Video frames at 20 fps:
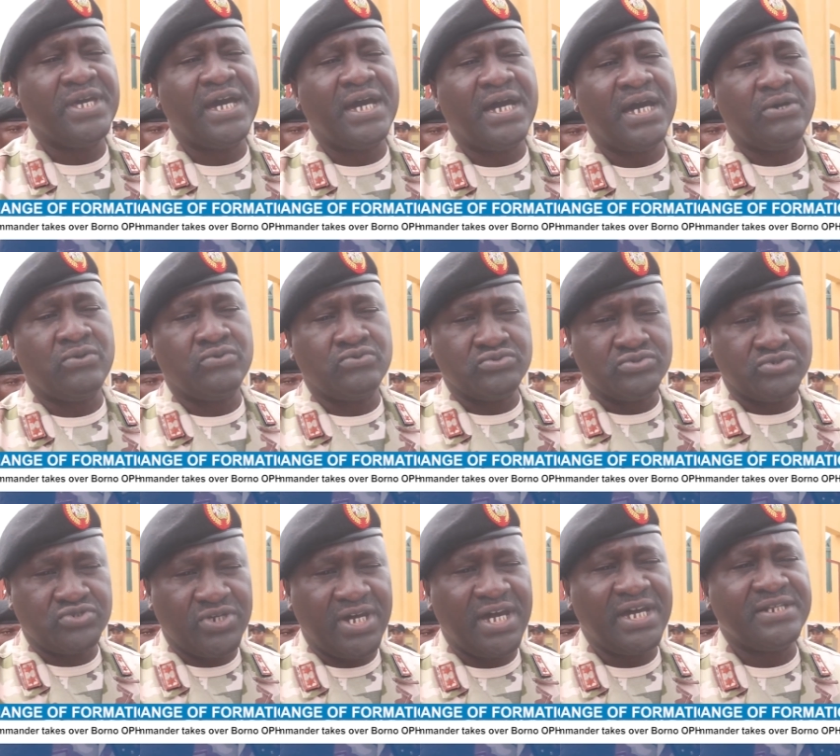there, I will
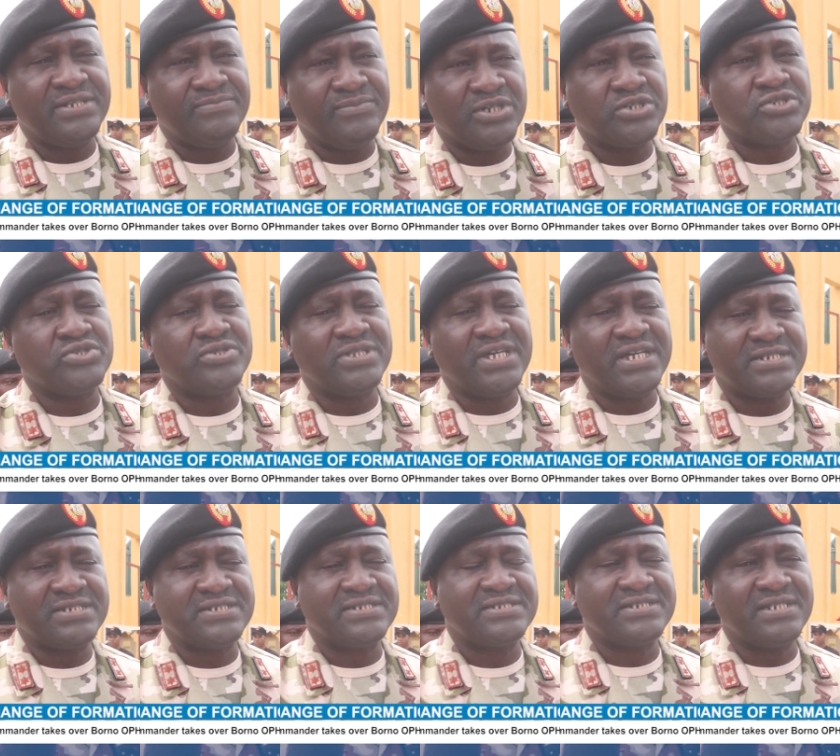try and make sure
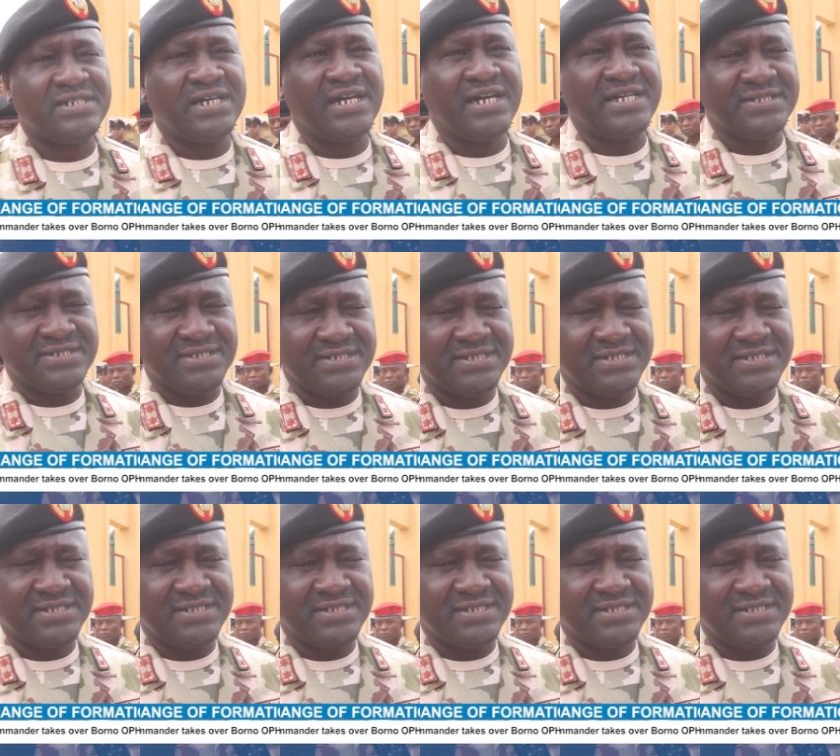that I